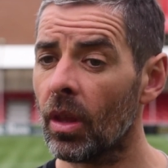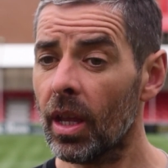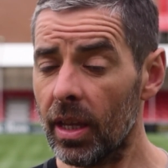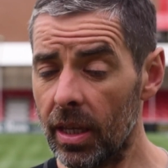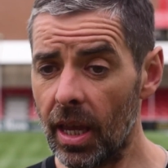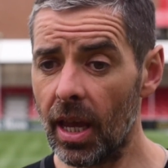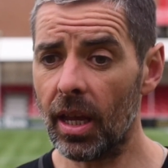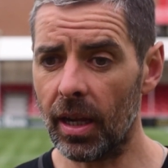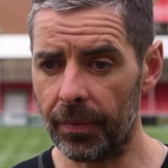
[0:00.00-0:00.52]

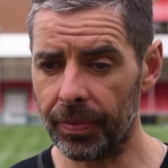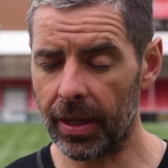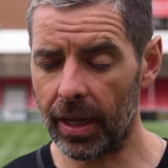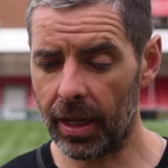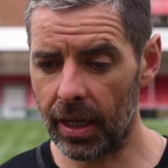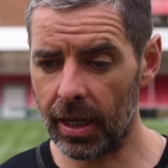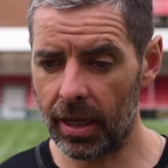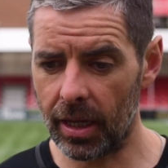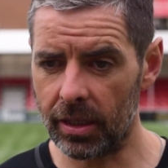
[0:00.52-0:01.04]
Yeah,
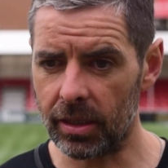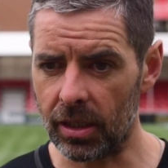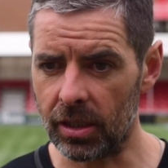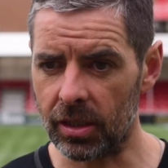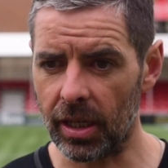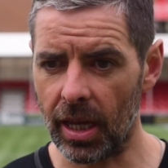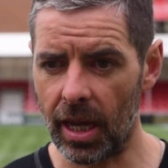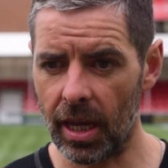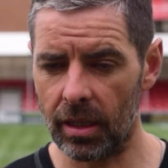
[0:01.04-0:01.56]
as I
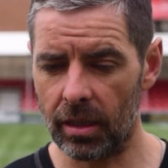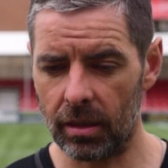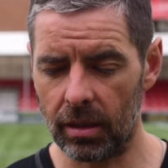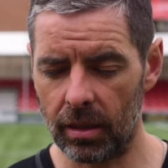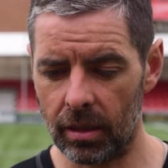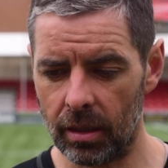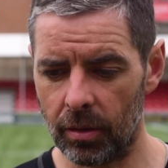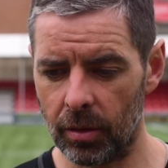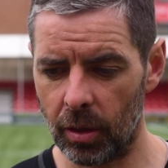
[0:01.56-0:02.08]
say,
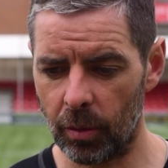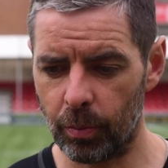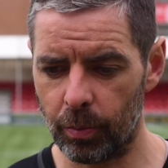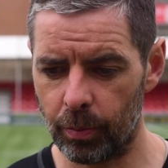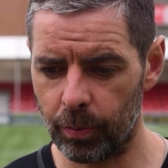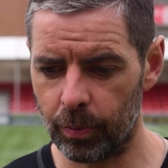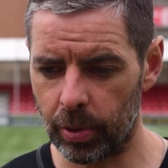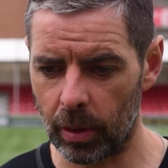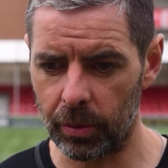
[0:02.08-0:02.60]
and you're
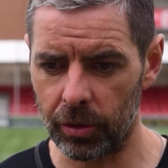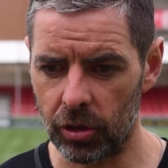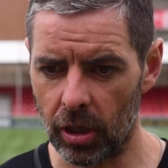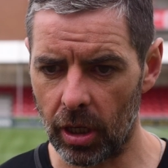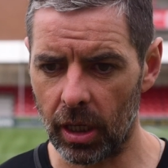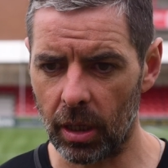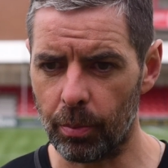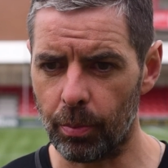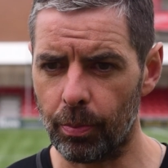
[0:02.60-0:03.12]
probably
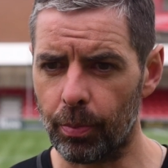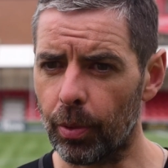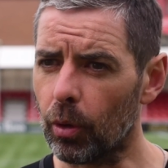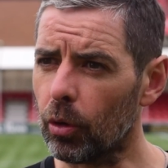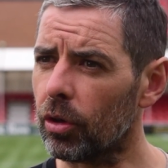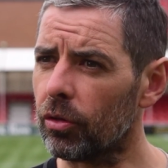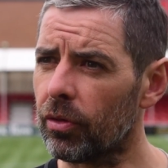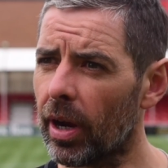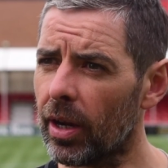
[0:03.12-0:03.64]
sounding like a
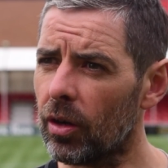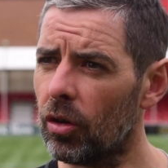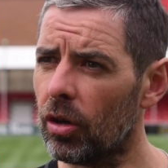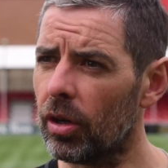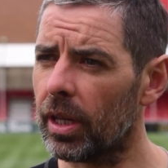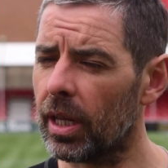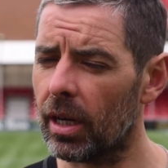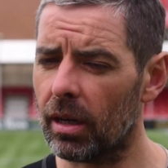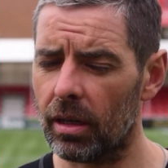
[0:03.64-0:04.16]
broken
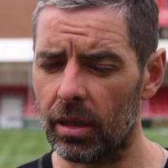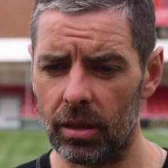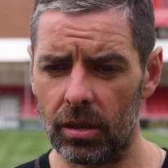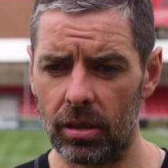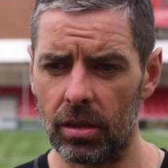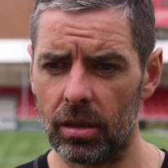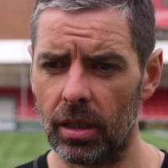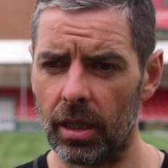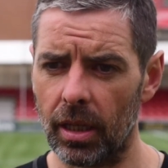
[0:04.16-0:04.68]
record here,
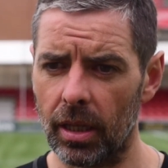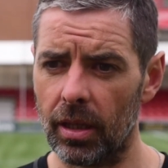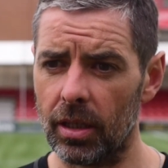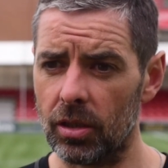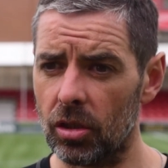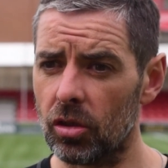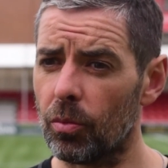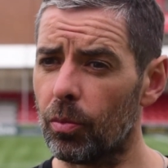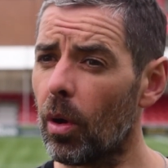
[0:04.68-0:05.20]

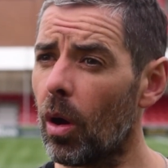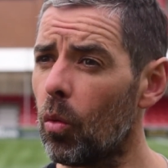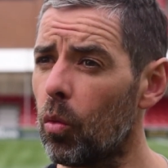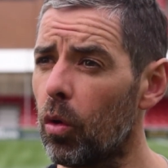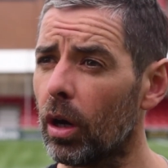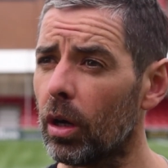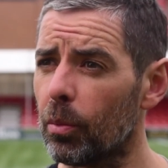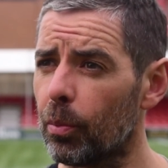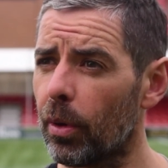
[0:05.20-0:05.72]
this is a
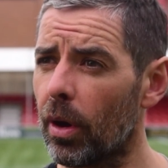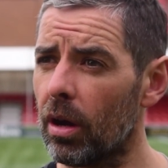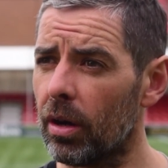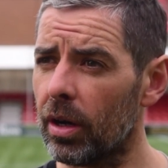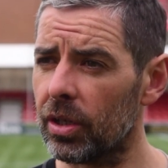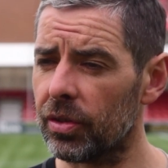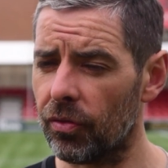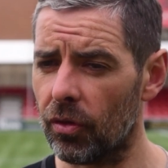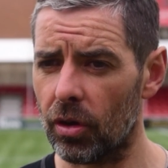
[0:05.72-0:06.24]
work in
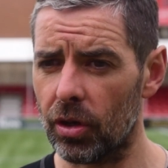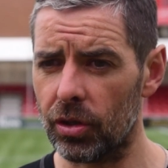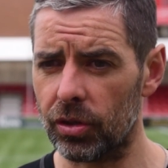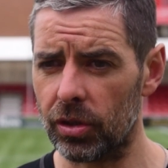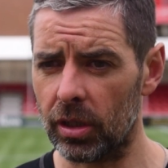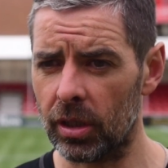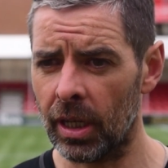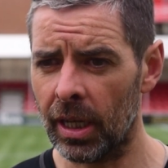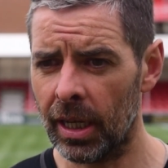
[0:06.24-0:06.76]
progress for us,
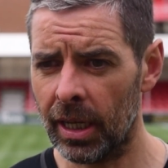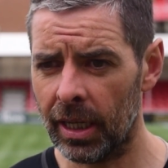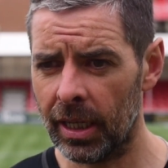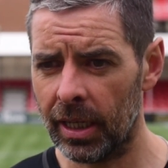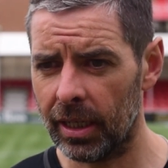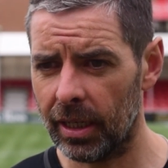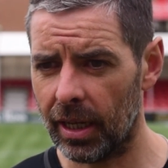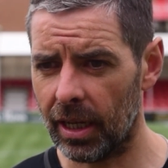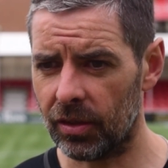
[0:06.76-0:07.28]
and
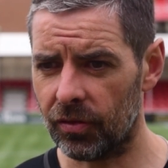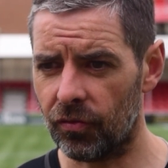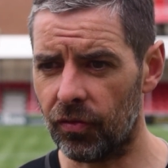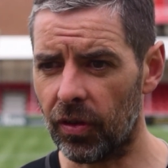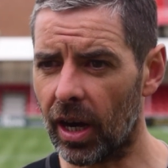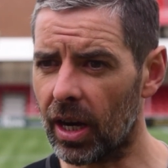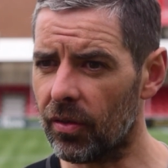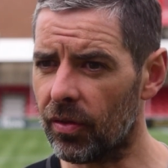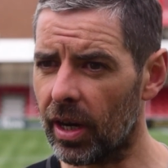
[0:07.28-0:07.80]
it's
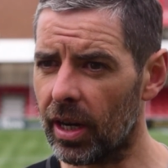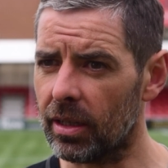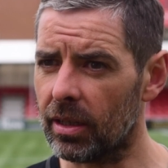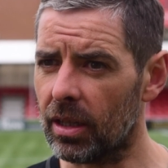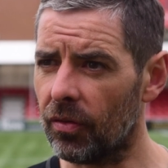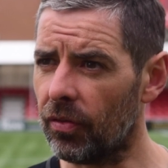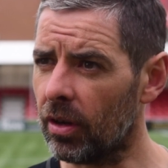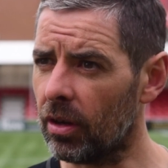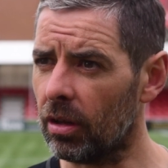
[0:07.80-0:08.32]
very, very
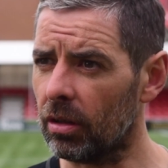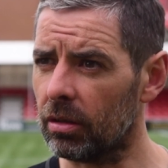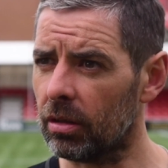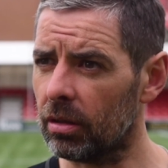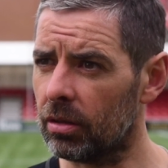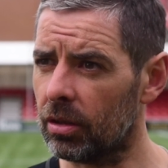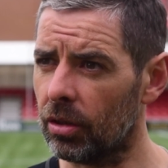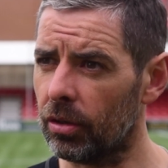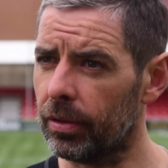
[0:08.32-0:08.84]

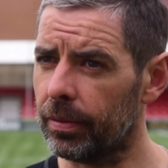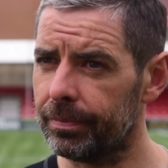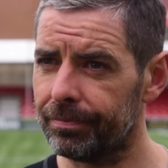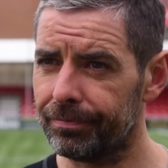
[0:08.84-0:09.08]
difficult to